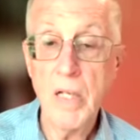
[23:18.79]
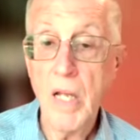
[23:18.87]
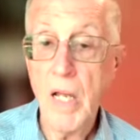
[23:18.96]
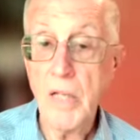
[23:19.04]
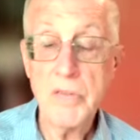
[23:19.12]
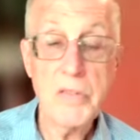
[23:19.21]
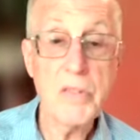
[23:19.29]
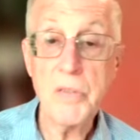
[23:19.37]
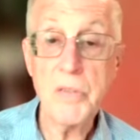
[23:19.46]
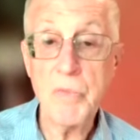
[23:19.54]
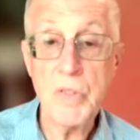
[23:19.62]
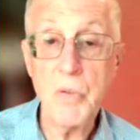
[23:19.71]
And she
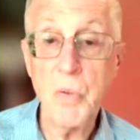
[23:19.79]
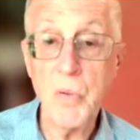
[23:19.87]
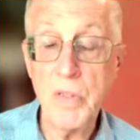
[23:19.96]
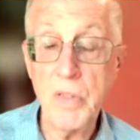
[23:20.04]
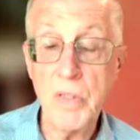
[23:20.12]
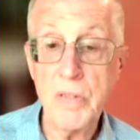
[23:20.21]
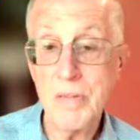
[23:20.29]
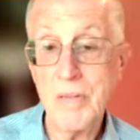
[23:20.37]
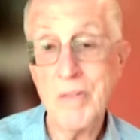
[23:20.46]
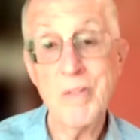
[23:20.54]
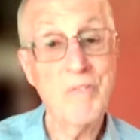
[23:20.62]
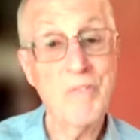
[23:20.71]
doesn't record it.
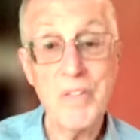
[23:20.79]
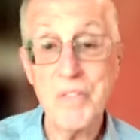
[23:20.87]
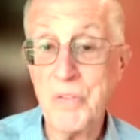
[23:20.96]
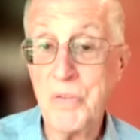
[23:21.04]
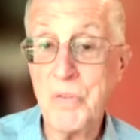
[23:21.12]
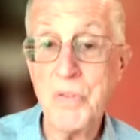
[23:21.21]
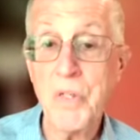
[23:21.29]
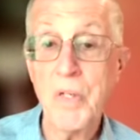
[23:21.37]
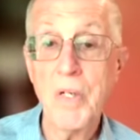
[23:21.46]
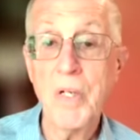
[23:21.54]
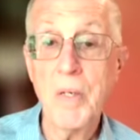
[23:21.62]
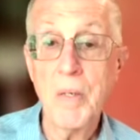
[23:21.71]
Confessions
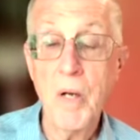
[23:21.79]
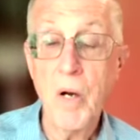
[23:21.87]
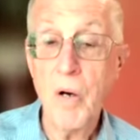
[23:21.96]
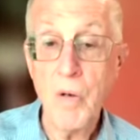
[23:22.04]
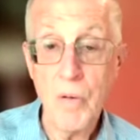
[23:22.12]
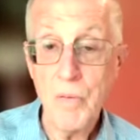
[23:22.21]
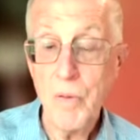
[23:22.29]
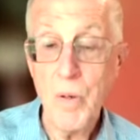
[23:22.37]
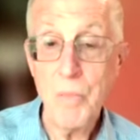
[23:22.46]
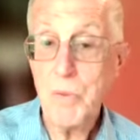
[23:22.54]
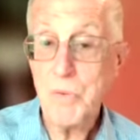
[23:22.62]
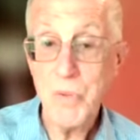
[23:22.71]
are
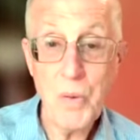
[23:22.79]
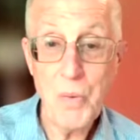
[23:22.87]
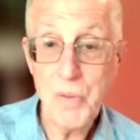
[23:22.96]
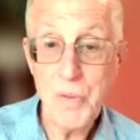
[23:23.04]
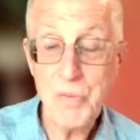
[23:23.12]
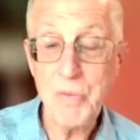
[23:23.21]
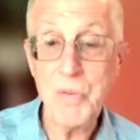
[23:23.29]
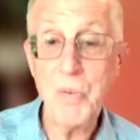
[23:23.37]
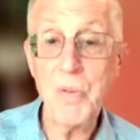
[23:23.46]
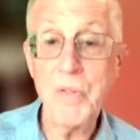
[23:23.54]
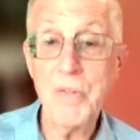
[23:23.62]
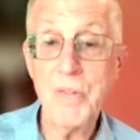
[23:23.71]
almost always
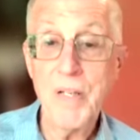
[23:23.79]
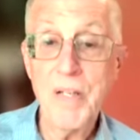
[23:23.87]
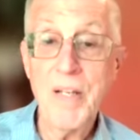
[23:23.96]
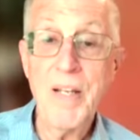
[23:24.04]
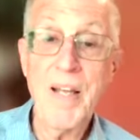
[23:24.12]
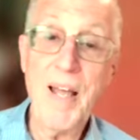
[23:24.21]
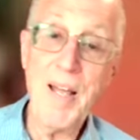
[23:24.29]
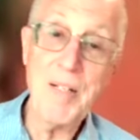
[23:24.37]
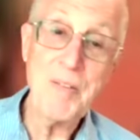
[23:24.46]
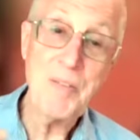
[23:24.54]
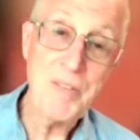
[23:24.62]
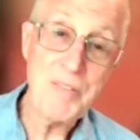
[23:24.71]
recorded,
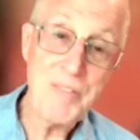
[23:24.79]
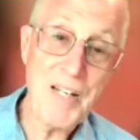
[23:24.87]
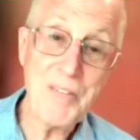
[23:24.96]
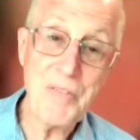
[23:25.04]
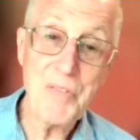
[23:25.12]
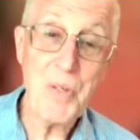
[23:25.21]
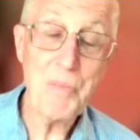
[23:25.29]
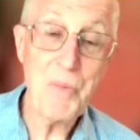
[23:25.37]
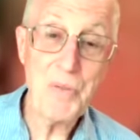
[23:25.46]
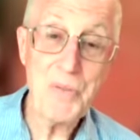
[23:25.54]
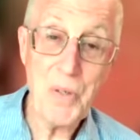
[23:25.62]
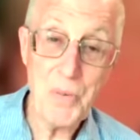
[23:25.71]
and detectives
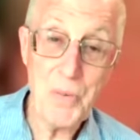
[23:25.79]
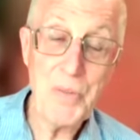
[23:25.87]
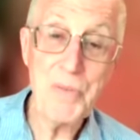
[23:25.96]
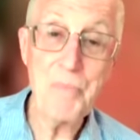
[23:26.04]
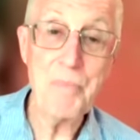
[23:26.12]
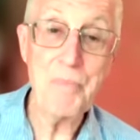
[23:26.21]
almost always